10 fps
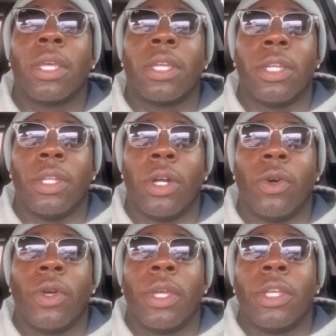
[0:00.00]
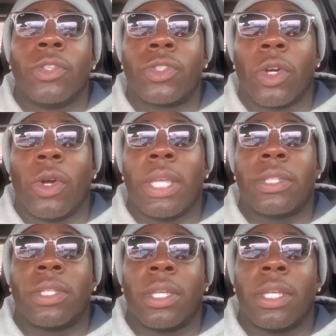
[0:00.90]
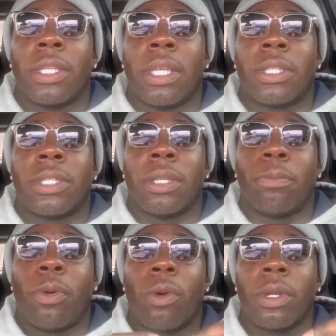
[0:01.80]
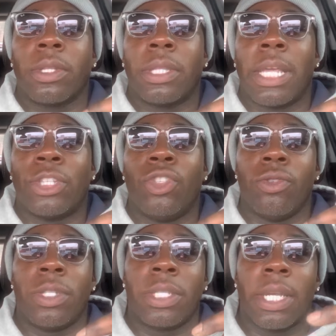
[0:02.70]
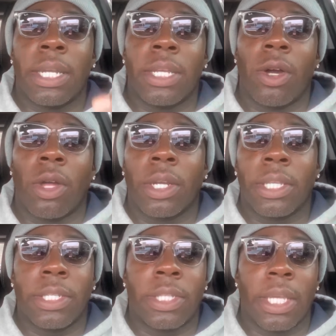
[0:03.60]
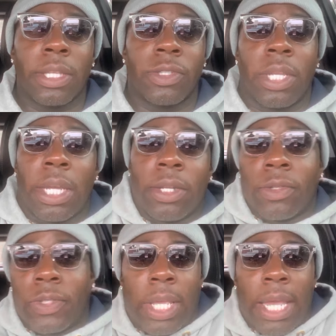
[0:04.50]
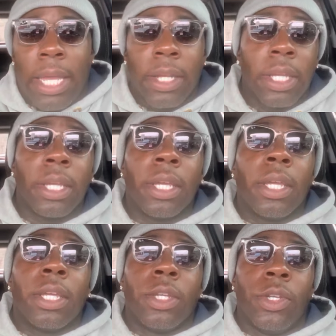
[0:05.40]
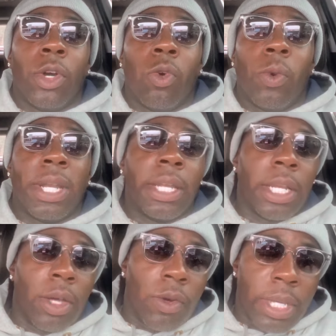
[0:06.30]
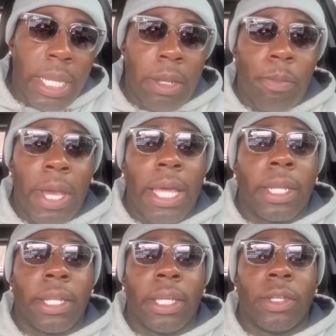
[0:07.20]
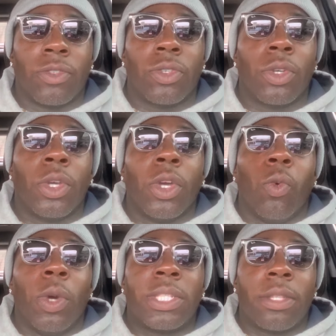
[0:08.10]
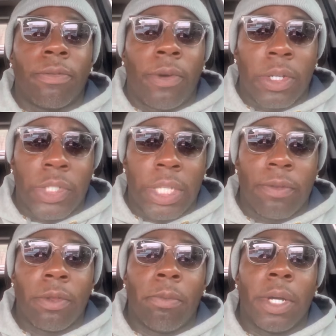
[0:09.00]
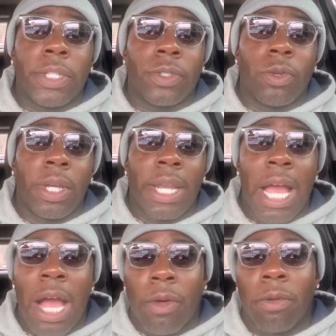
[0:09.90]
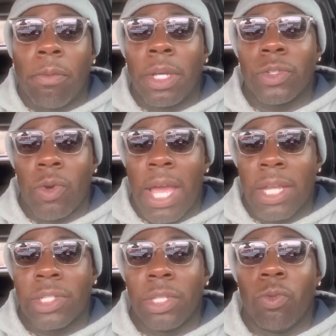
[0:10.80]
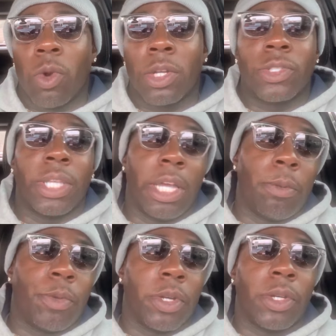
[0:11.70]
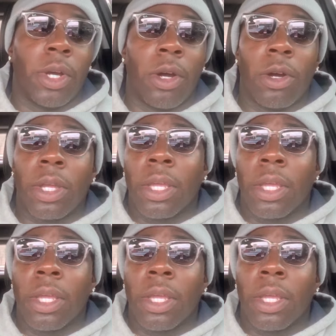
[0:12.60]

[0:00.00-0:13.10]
you know. So it's important that you study all of these things to understand, you know, what an elongated palate is. What's the function of the muzzle and how the muzzle actually works to help your dog